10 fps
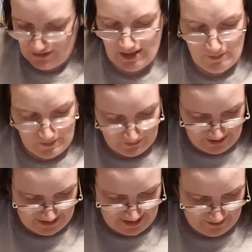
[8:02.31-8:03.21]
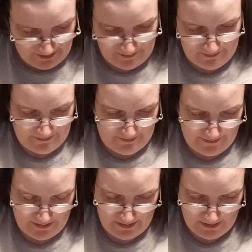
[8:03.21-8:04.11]
get away with saying they're
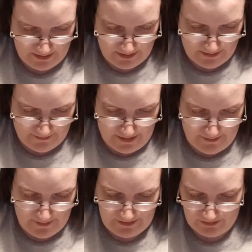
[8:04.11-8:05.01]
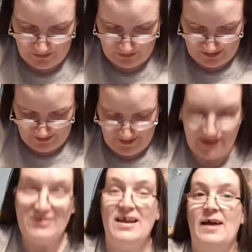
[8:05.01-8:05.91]
bumblebee socks, except they
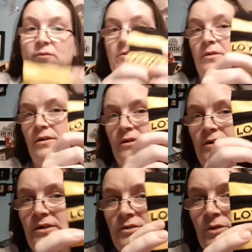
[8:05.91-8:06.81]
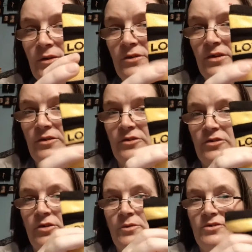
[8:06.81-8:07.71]
actually have loyalty on the
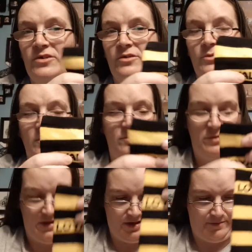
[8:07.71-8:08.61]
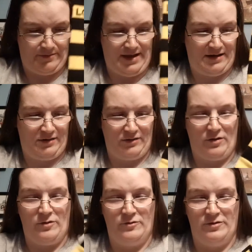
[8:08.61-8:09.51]
top, which is one of the tenets
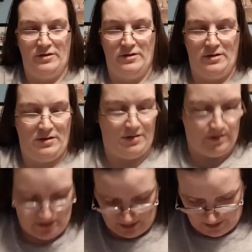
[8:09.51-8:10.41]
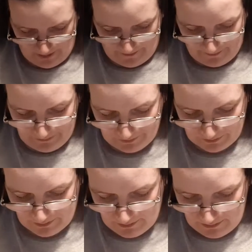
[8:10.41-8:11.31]
of
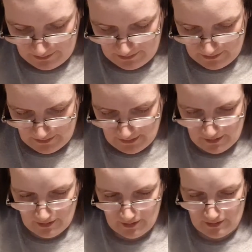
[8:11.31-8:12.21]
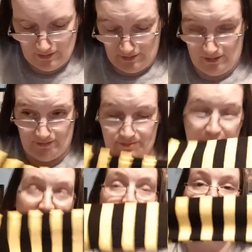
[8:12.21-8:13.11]

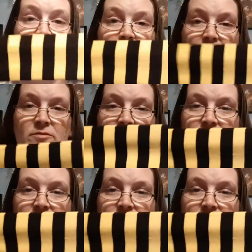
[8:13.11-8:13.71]
Hufflepuff.